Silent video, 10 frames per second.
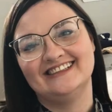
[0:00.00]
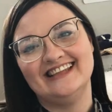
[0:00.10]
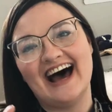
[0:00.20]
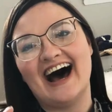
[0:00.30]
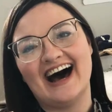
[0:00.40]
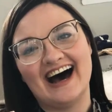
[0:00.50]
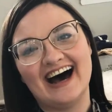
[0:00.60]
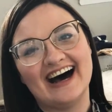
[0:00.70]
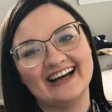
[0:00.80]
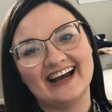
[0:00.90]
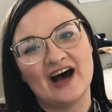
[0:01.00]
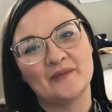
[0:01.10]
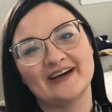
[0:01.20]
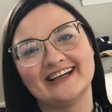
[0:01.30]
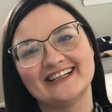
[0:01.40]
nah,
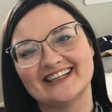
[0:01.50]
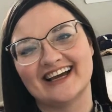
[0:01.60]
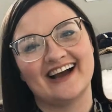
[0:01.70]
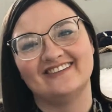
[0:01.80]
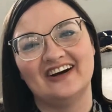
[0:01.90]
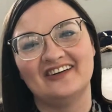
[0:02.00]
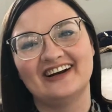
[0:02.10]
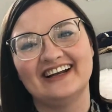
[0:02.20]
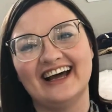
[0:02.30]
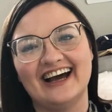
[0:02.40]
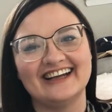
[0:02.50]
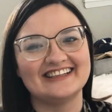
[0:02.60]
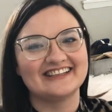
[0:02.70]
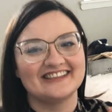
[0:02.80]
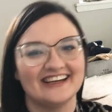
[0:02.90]
bitch. Like, I'm not wearing that. And
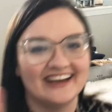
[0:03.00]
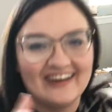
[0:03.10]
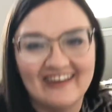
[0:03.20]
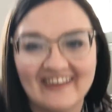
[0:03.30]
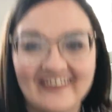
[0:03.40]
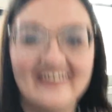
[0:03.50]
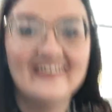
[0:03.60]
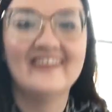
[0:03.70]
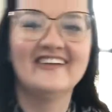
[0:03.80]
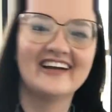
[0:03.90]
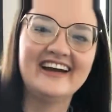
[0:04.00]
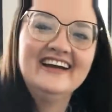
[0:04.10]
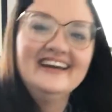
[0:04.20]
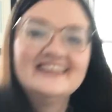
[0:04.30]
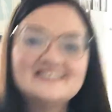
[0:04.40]
it's just like, oh,
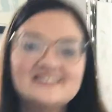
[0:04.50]
okay.